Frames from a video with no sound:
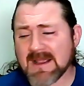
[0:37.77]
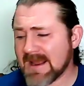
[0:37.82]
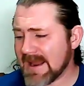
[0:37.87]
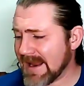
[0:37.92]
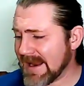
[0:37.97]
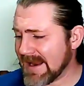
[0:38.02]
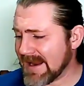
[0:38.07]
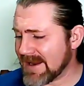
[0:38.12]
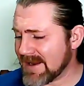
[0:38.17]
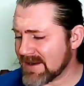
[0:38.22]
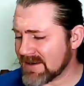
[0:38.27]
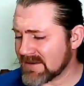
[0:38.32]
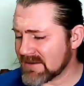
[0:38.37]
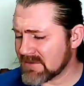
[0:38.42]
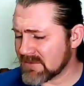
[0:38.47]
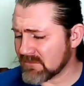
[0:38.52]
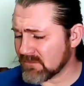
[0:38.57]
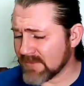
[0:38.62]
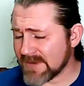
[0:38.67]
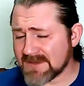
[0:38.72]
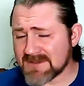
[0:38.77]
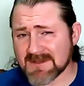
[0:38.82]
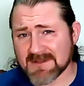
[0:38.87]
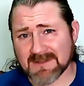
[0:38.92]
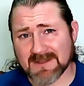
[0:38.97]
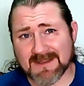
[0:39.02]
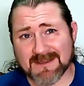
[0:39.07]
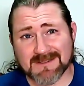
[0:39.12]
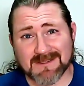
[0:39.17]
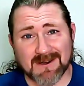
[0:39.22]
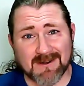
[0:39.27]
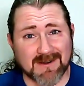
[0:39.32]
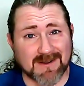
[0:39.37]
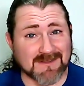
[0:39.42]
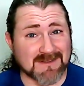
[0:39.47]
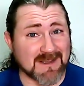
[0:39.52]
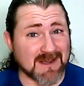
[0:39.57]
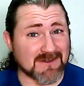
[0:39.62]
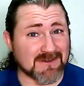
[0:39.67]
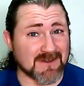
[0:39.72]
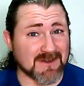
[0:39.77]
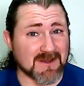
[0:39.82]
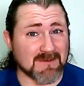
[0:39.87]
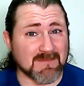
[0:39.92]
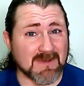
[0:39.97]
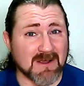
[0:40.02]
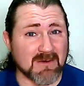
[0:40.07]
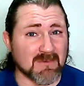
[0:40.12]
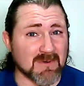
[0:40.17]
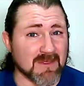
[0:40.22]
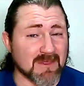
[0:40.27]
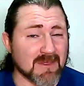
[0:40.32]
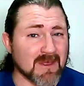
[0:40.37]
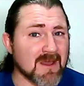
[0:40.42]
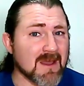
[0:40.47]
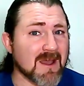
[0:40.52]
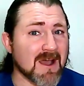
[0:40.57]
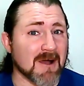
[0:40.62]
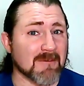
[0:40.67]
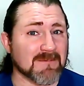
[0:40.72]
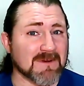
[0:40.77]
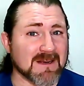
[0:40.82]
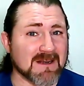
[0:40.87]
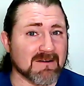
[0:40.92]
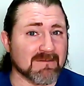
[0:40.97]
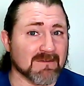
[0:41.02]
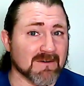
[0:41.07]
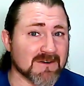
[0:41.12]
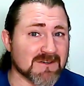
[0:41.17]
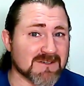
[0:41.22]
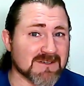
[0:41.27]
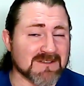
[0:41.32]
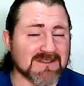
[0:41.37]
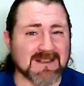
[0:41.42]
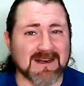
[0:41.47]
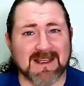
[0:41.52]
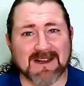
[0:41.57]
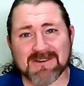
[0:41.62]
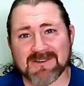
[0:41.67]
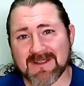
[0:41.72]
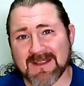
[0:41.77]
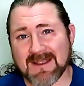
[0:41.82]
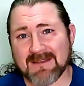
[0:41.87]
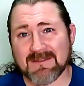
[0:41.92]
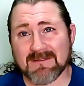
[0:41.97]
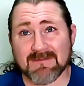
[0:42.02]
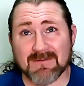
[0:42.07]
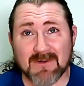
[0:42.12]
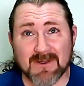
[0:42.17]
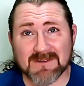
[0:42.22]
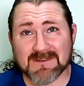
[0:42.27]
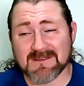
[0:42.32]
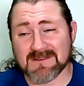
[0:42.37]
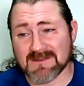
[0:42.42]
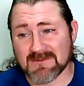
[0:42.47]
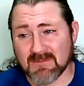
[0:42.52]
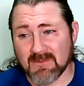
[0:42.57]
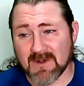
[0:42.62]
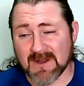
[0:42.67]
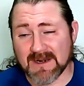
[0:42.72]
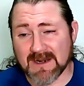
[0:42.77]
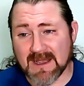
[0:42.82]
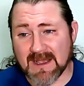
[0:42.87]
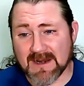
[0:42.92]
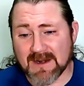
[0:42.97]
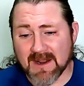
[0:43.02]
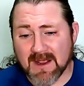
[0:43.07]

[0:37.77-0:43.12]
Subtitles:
And recently Atari has actually come out with updated versions that actually had the voices and whatnot.